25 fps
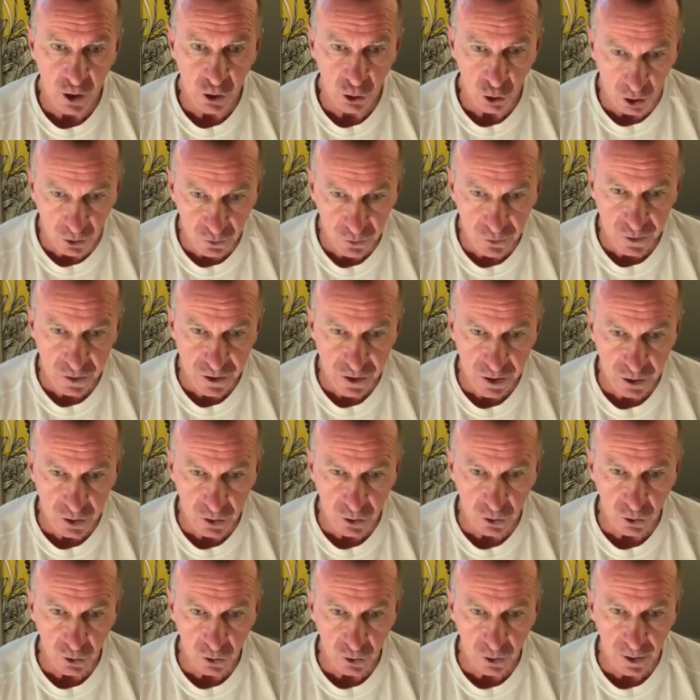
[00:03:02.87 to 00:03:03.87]
not
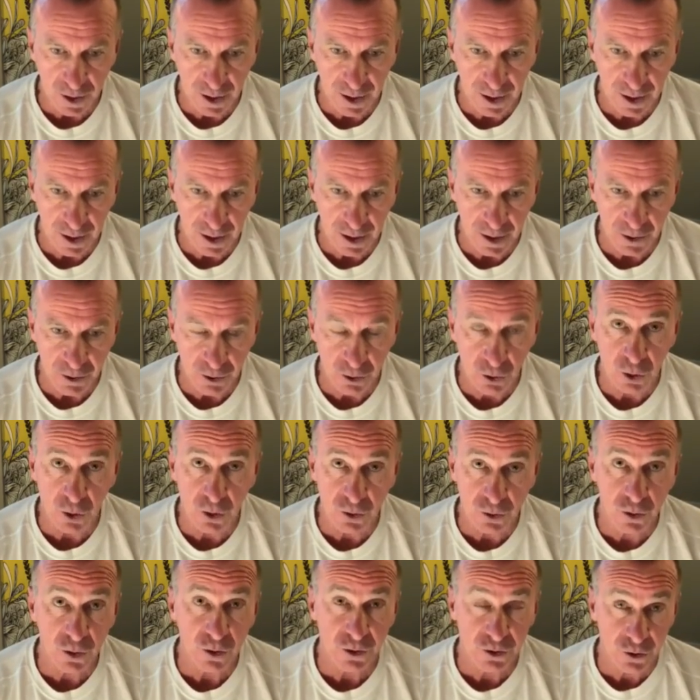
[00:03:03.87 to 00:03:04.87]
physical and
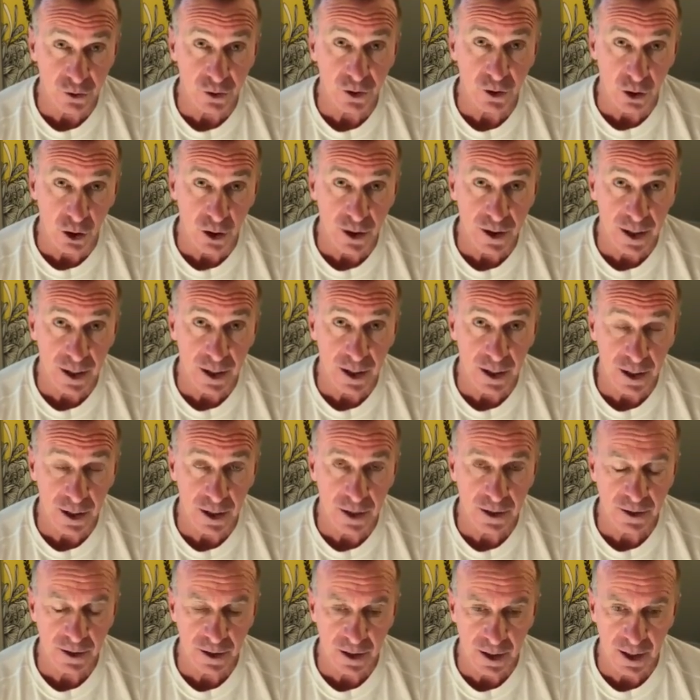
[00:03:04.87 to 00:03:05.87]
not sort of locking
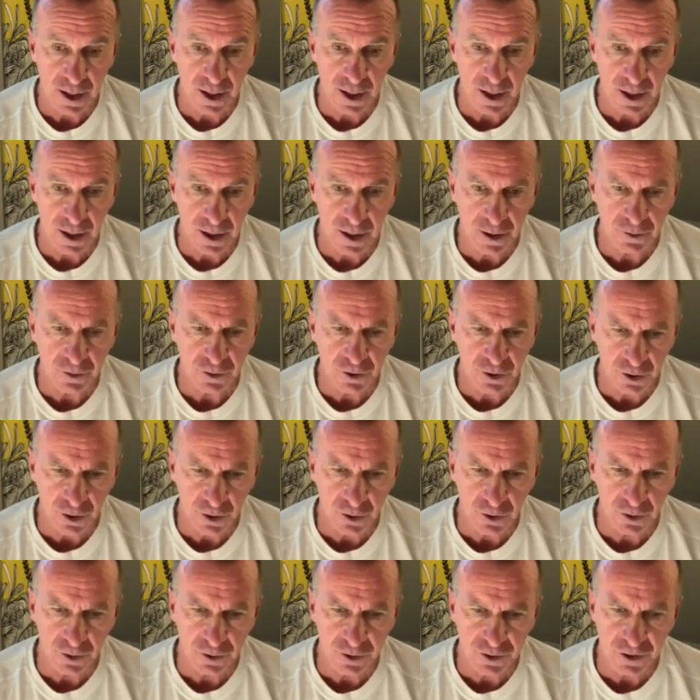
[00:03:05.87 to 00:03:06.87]
in and, you
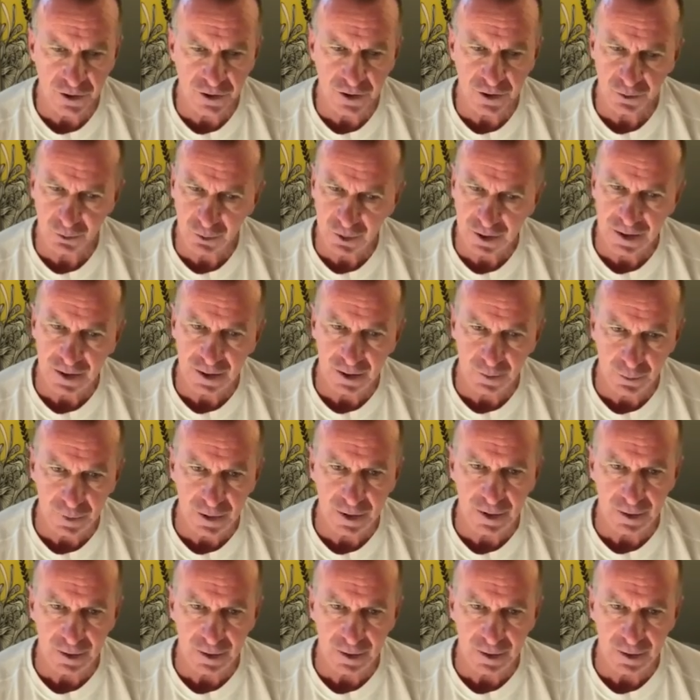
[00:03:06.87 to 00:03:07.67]
know, just to be,